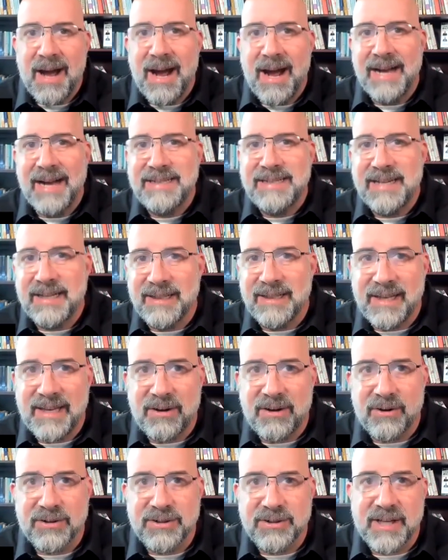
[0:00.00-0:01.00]
IT
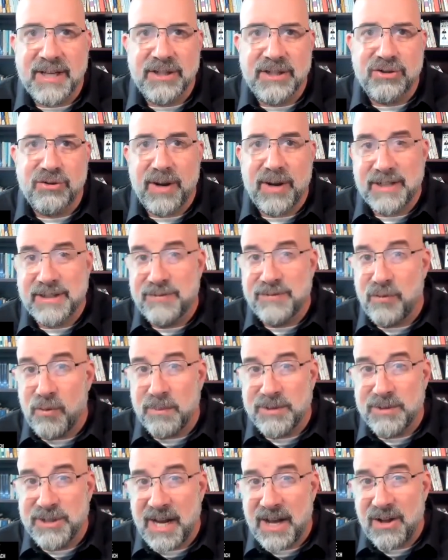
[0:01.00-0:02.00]
leaders can
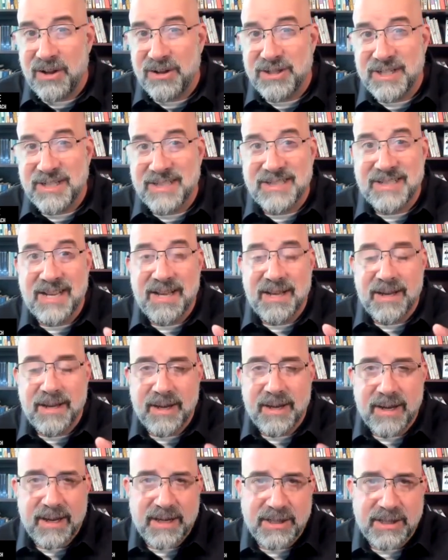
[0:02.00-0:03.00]
transform challenges
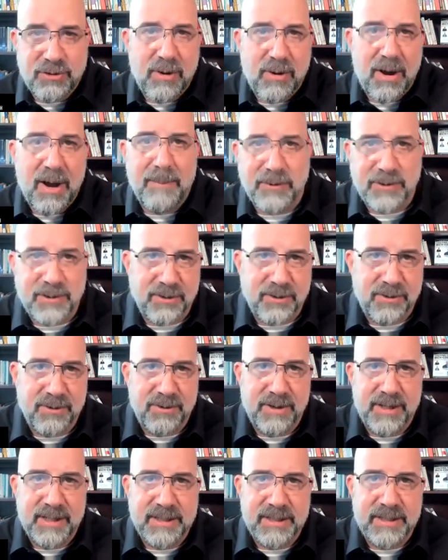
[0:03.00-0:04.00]
into
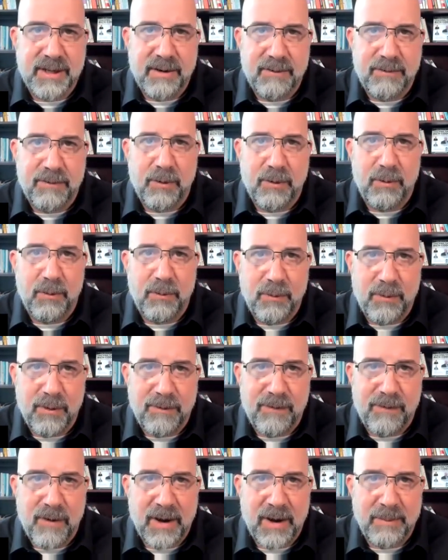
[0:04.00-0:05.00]
opportunities for
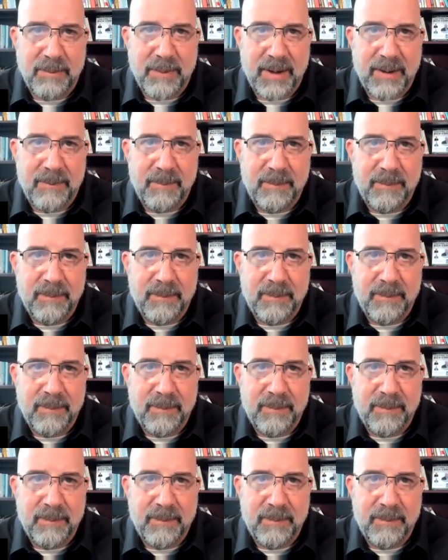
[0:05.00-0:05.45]
refinement.